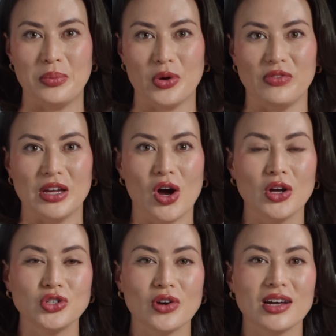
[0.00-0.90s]
improving
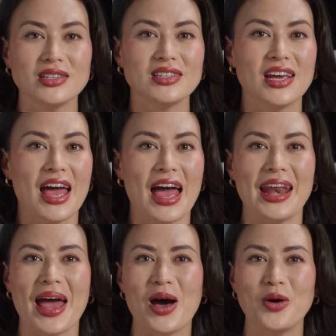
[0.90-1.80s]
contrast
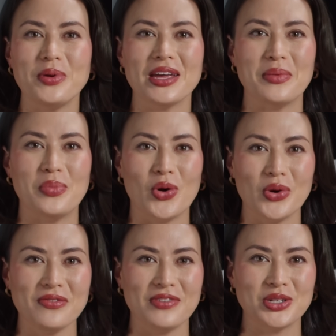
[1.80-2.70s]
and helping
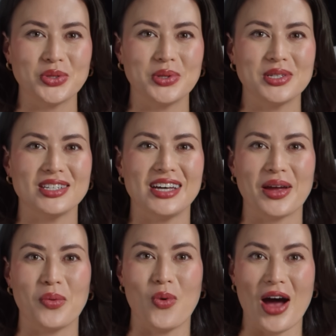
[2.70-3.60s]
important visuals
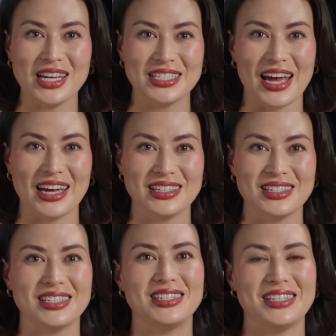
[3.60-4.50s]
like white
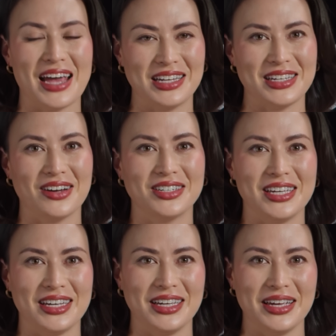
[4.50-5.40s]
text stand out
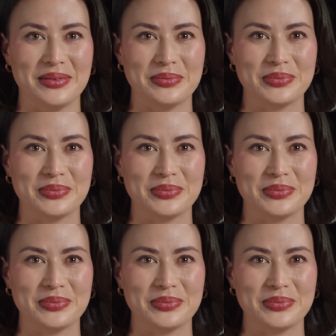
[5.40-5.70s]
clearly.